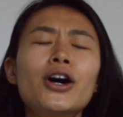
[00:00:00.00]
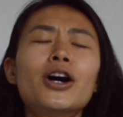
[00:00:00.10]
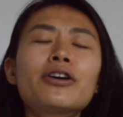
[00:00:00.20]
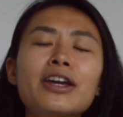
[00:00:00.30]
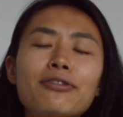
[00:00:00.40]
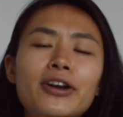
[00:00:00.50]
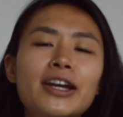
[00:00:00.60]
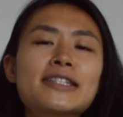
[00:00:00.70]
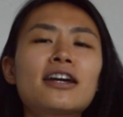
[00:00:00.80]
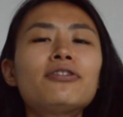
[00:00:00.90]
Okay
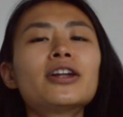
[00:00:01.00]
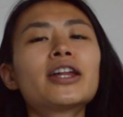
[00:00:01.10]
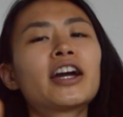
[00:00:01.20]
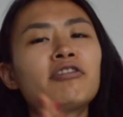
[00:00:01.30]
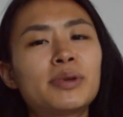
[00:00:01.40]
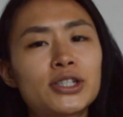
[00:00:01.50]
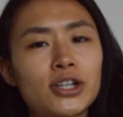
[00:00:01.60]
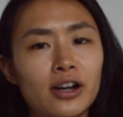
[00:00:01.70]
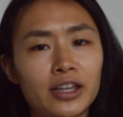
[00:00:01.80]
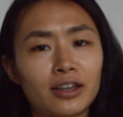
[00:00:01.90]
friends, I feel like I've been
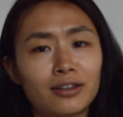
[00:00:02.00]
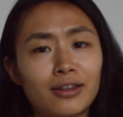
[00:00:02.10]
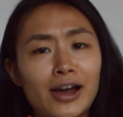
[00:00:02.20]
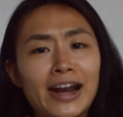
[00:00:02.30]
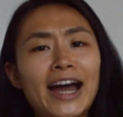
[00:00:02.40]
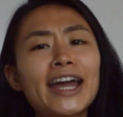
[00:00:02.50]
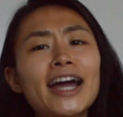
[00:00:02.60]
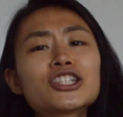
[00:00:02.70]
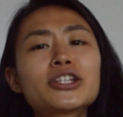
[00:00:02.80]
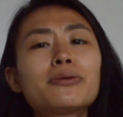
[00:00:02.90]
talking a lot. I
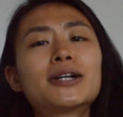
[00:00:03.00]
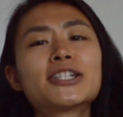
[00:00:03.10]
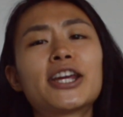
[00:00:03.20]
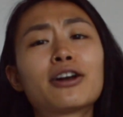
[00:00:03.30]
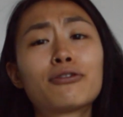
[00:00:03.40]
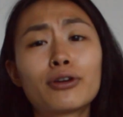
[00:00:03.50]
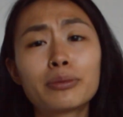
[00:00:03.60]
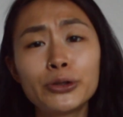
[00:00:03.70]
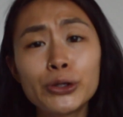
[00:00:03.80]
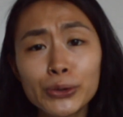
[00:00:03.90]
actually want to hear from
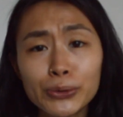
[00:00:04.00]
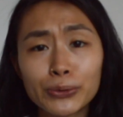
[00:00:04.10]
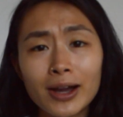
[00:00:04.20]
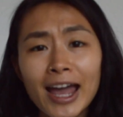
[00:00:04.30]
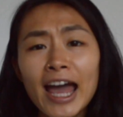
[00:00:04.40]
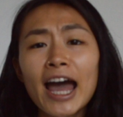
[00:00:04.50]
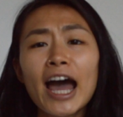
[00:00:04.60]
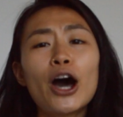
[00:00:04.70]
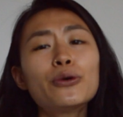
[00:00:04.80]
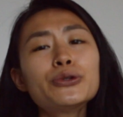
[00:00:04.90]
you.
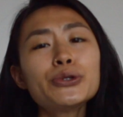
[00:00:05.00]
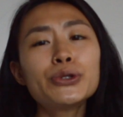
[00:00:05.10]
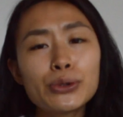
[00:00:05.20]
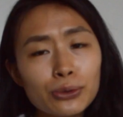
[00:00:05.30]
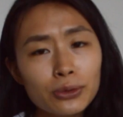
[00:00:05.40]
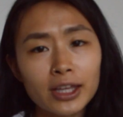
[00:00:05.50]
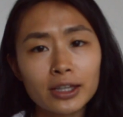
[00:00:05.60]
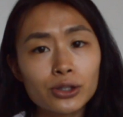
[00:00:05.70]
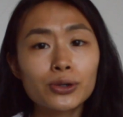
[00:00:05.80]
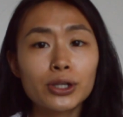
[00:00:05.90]
How do you
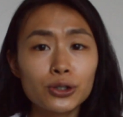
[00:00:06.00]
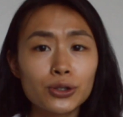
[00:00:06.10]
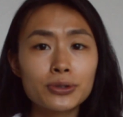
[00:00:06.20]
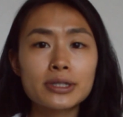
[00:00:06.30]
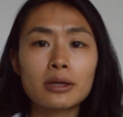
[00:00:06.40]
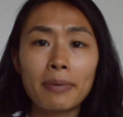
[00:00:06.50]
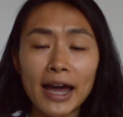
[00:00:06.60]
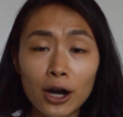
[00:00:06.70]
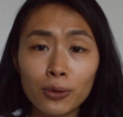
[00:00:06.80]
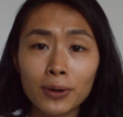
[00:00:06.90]
think you can use the
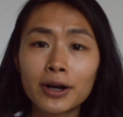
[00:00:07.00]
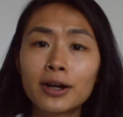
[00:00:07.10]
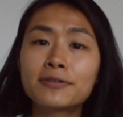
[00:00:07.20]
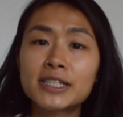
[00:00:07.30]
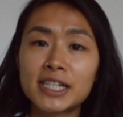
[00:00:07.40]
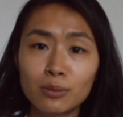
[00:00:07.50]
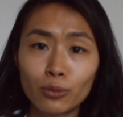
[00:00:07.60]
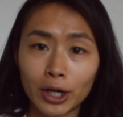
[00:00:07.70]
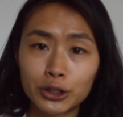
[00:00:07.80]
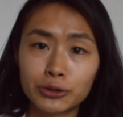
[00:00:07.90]
power of
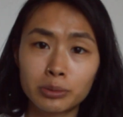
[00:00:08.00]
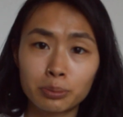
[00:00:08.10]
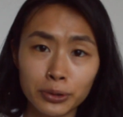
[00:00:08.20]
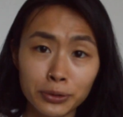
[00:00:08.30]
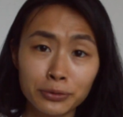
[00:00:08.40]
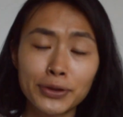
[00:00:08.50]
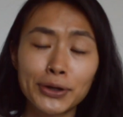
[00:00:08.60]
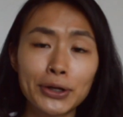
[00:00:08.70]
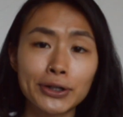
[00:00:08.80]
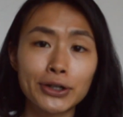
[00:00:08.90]
teamwork to improve the
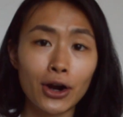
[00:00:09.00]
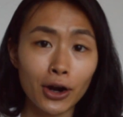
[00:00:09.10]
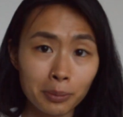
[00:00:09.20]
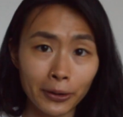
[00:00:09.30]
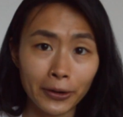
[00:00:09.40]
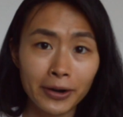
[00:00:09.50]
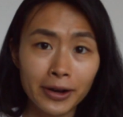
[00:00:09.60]
New York Harbor?